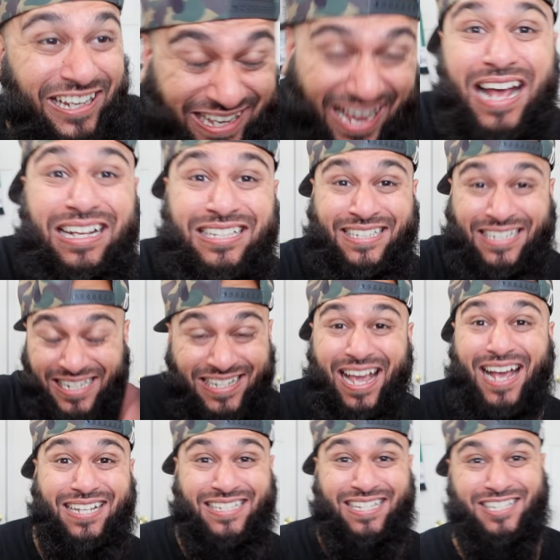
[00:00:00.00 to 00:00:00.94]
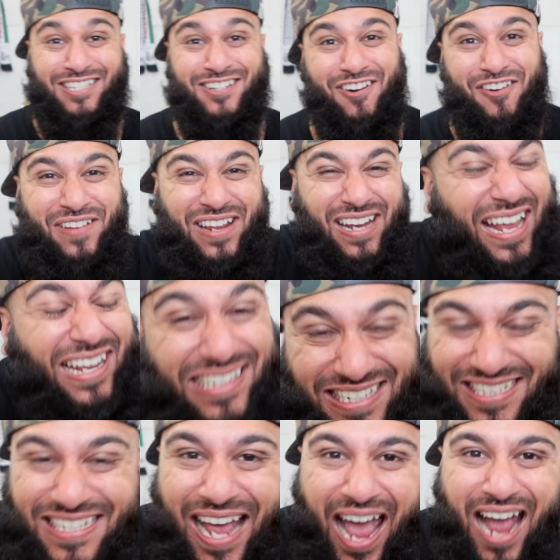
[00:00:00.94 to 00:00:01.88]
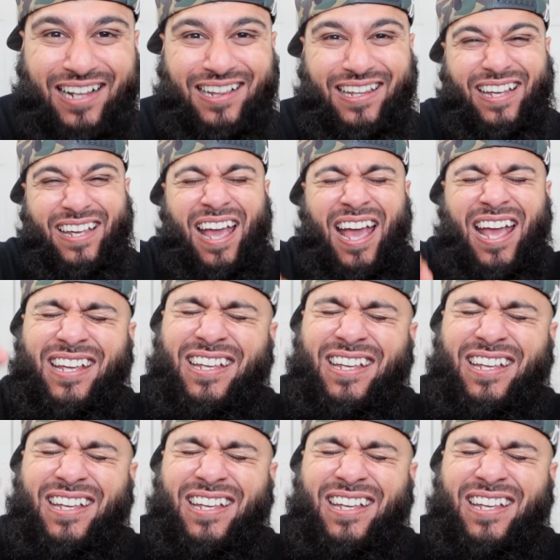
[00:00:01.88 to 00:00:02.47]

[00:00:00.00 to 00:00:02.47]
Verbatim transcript: Yes, yes, Sister Amena, exactly.